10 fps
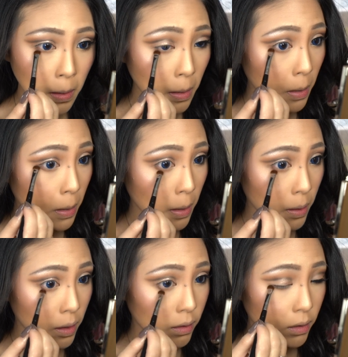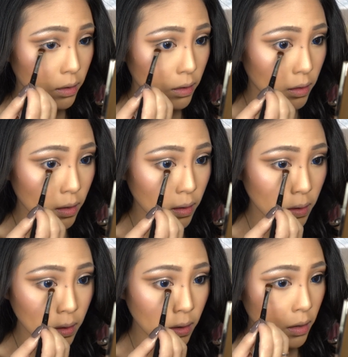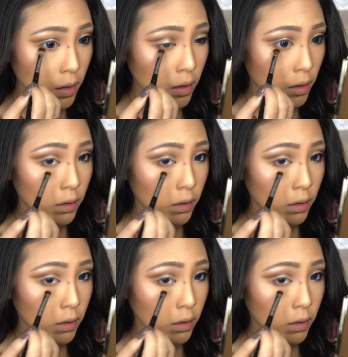(silence)